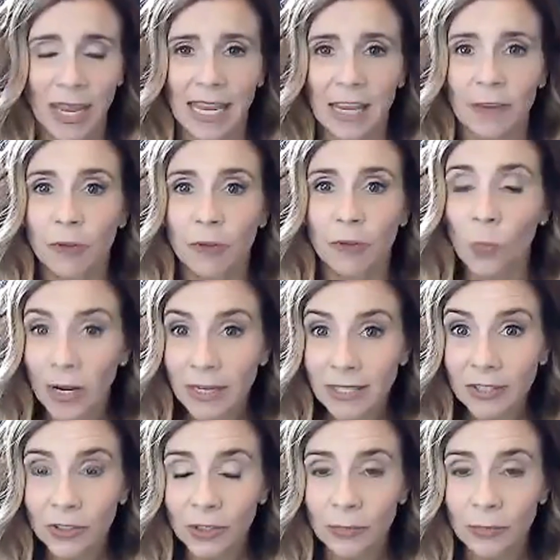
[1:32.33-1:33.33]
If you want
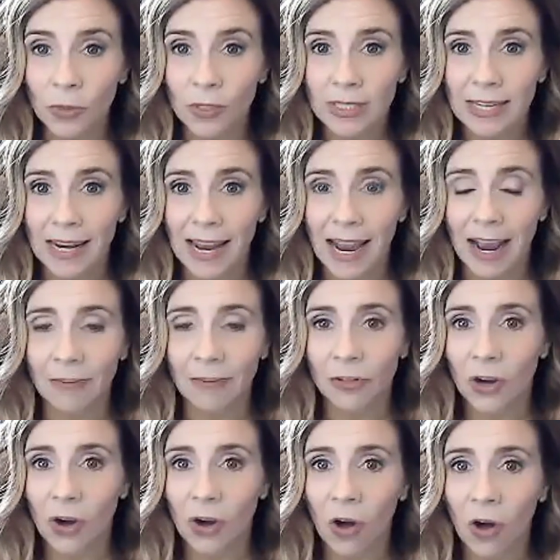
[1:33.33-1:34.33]
to learn more today after
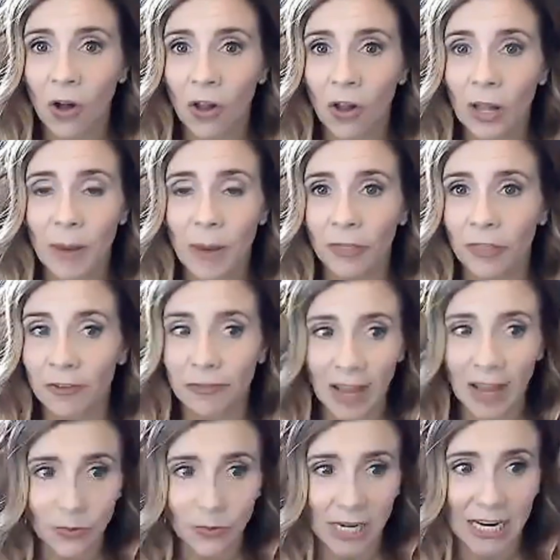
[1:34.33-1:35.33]
the call about the
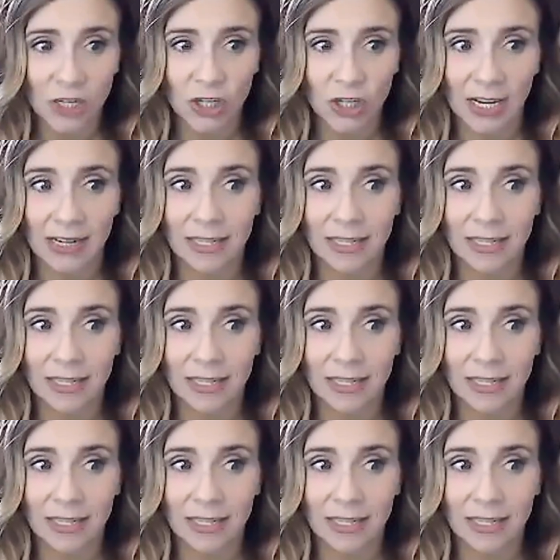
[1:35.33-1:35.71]
foundation